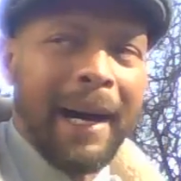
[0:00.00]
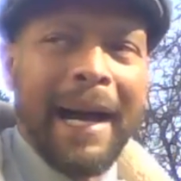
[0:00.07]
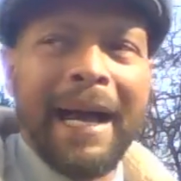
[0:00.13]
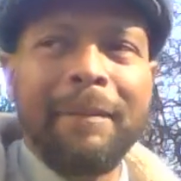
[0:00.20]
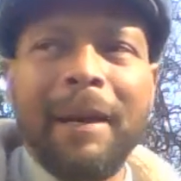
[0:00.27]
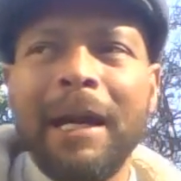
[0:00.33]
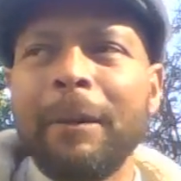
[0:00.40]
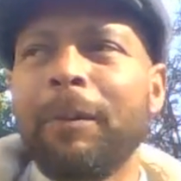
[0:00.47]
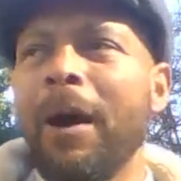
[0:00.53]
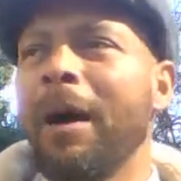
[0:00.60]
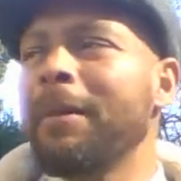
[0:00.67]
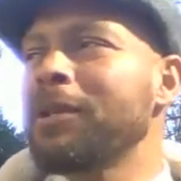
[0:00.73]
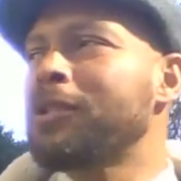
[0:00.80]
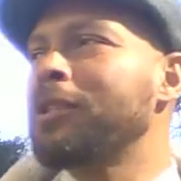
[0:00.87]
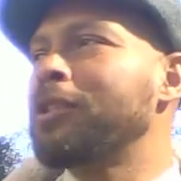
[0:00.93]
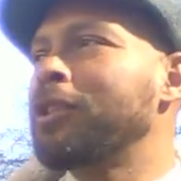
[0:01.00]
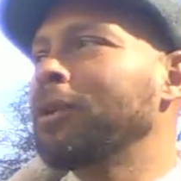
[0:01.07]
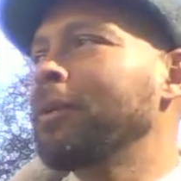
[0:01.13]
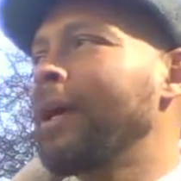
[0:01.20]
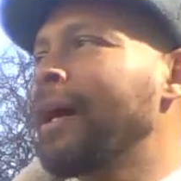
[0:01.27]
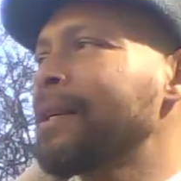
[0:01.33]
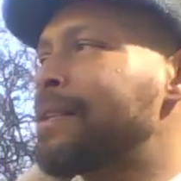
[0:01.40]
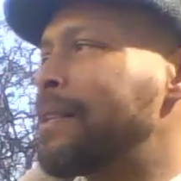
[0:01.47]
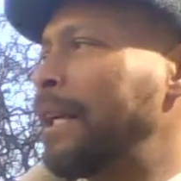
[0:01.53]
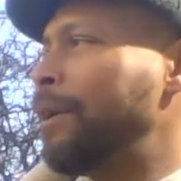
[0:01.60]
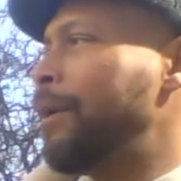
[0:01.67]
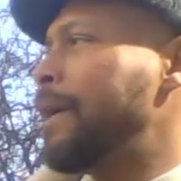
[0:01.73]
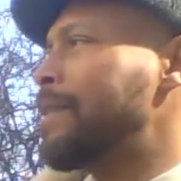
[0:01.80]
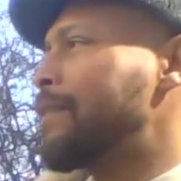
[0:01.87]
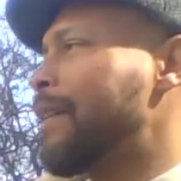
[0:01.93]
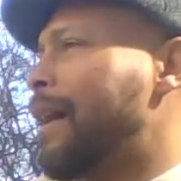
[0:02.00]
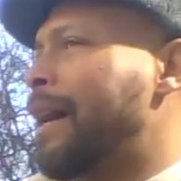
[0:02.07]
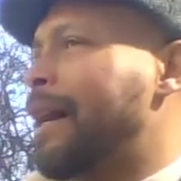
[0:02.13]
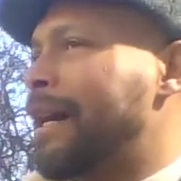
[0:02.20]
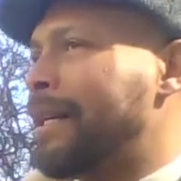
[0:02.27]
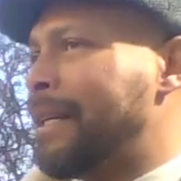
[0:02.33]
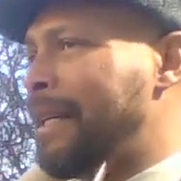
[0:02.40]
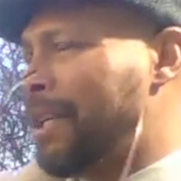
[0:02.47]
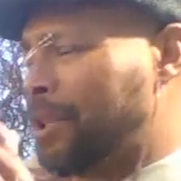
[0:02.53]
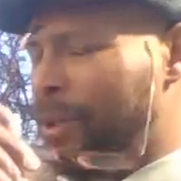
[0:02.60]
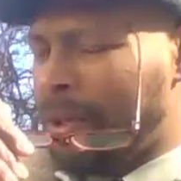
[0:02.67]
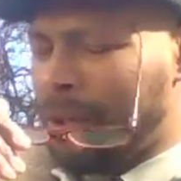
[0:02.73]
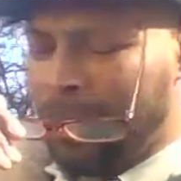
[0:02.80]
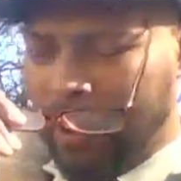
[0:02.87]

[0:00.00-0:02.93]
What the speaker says: had made a promise to do a series on eternal